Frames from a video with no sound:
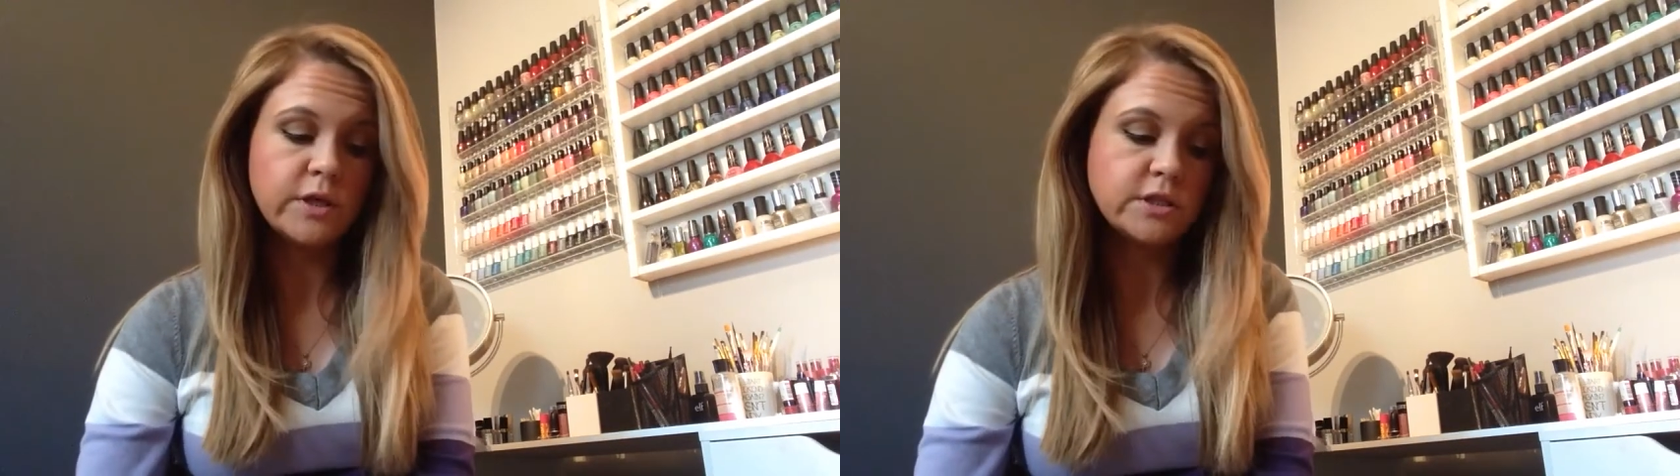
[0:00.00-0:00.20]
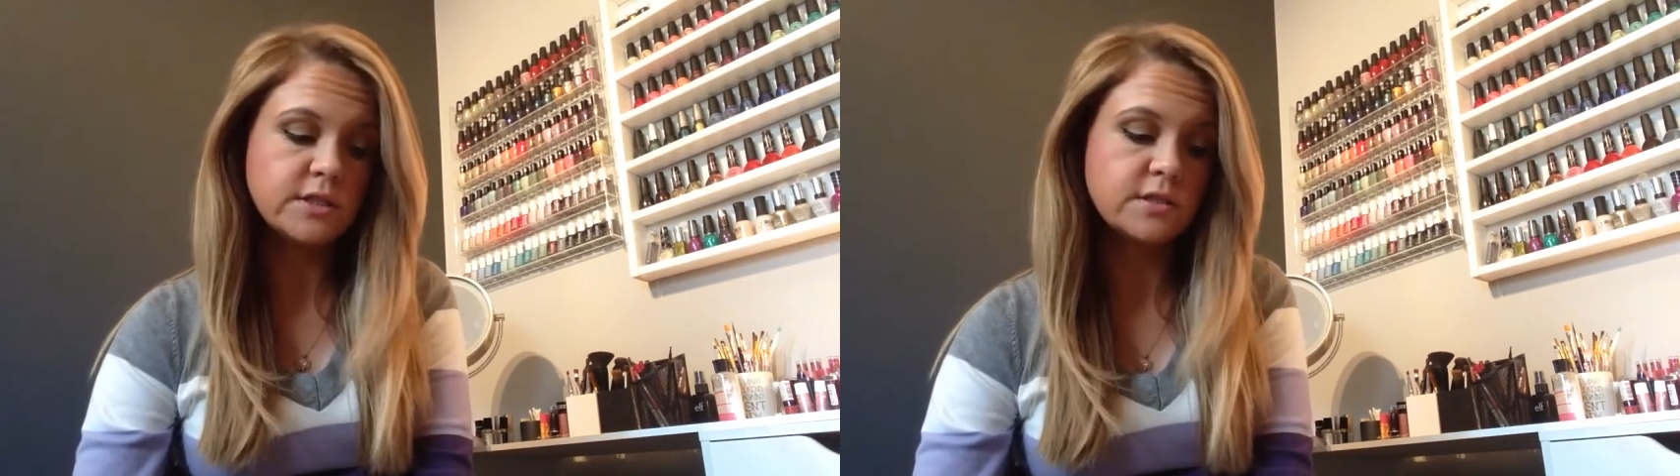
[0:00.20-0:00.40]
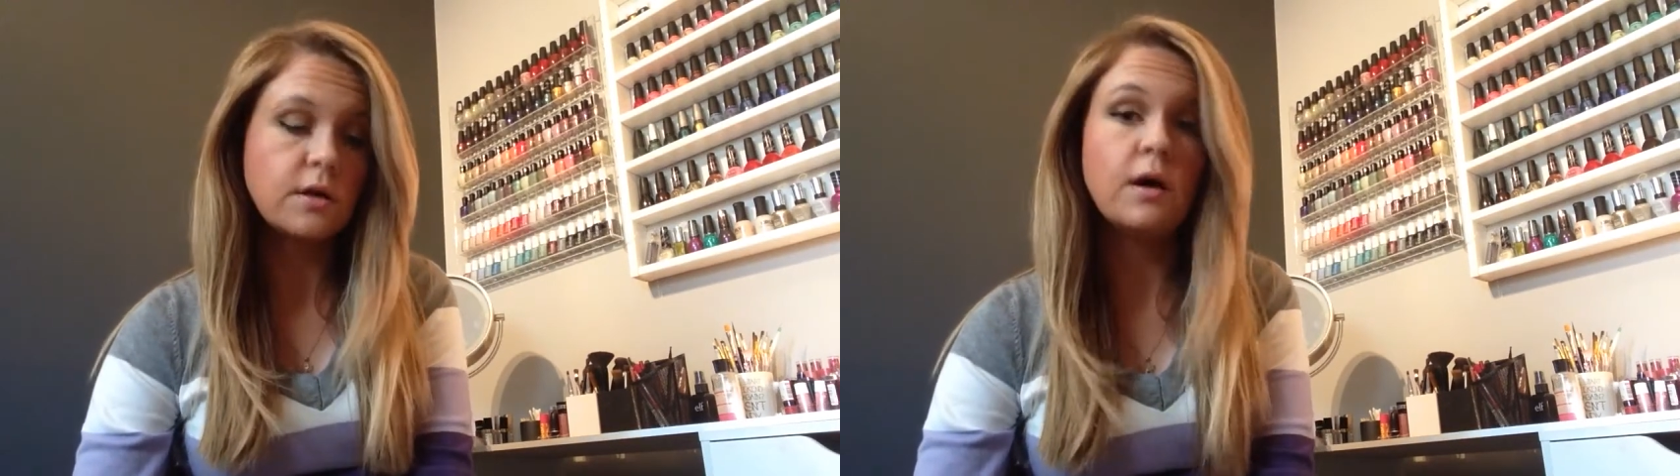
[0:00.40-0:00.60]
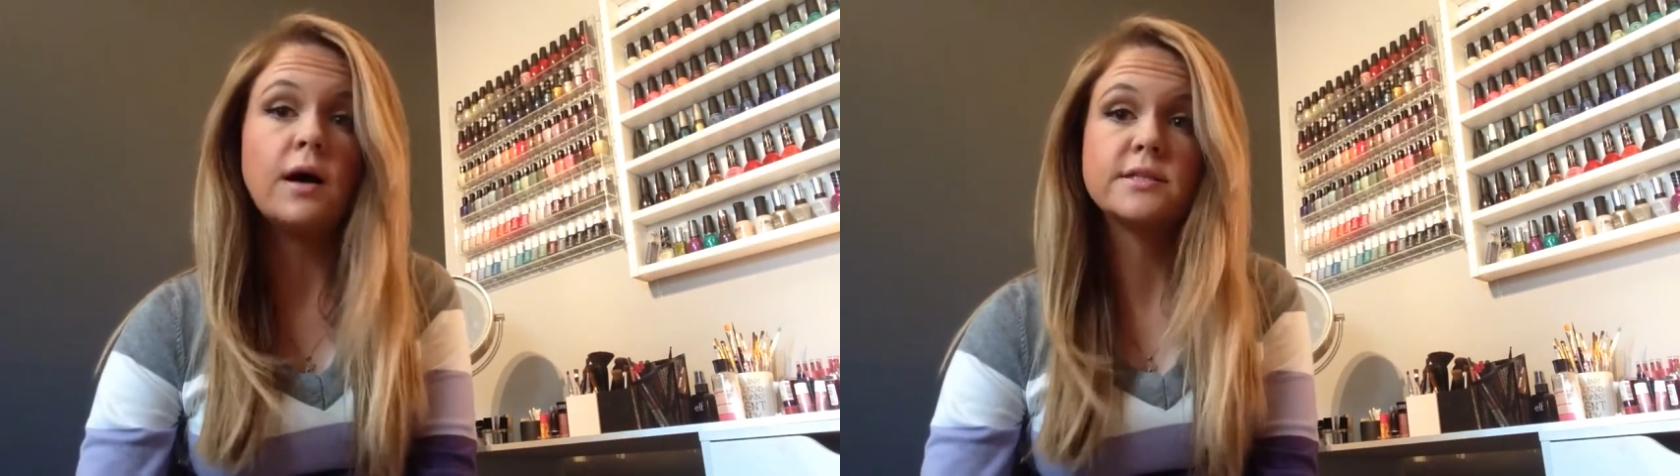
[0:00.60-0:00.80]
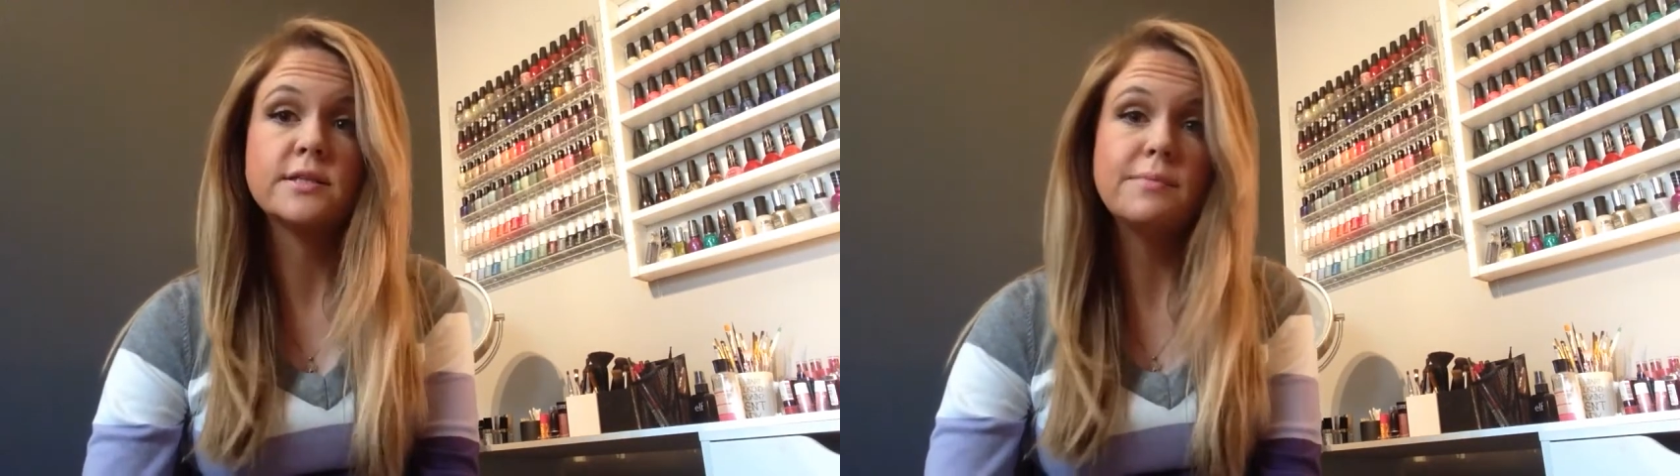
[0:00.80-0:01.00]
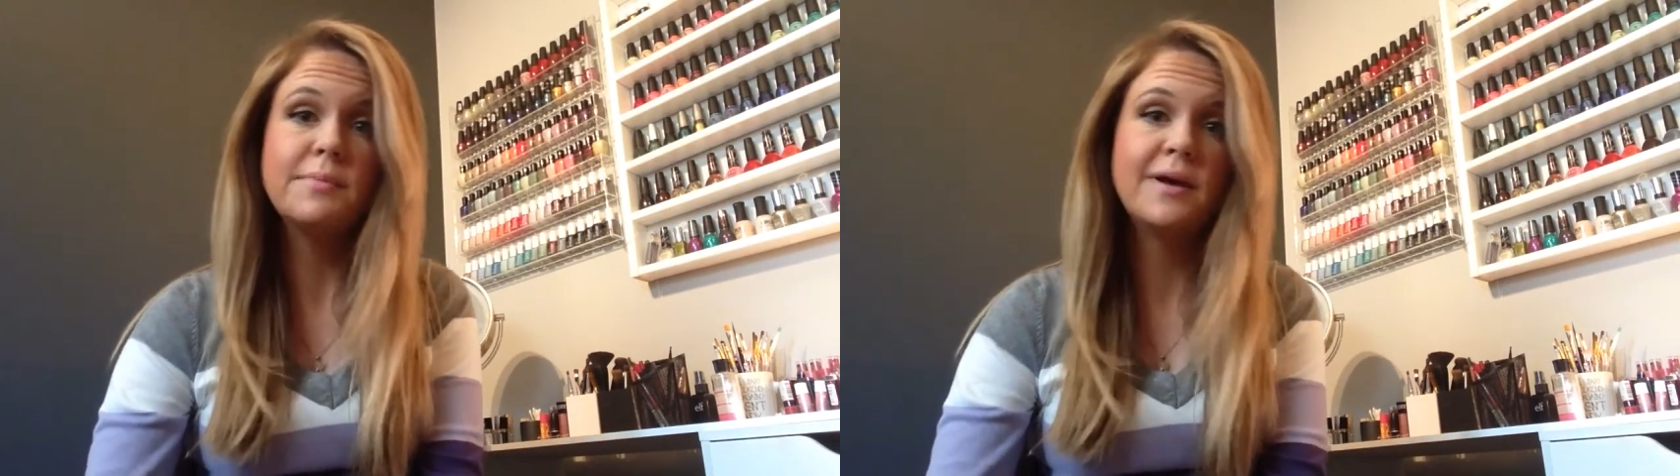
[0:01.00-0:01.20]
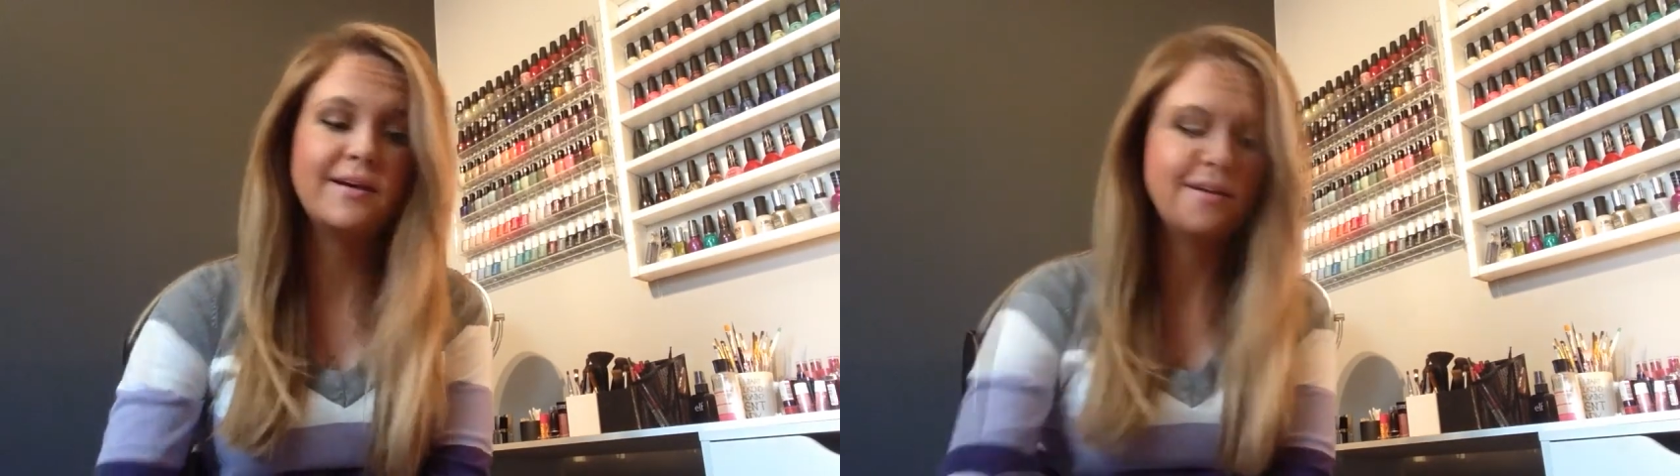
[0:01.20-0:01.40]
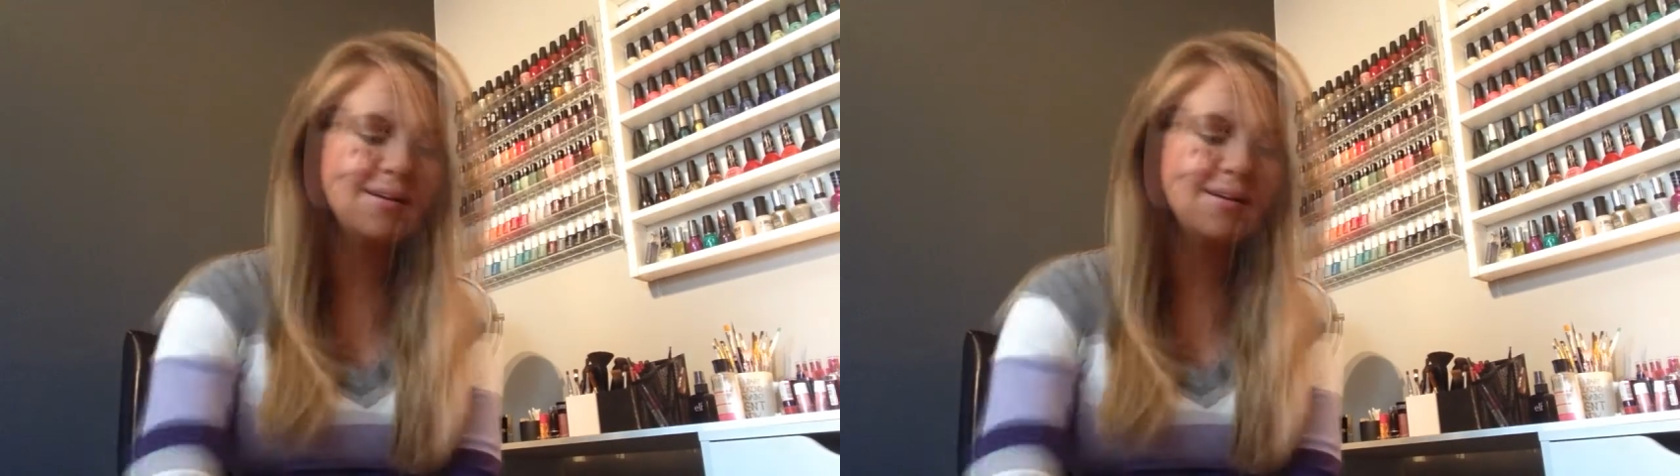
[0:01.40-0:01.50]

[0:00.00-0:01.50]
which is awesome.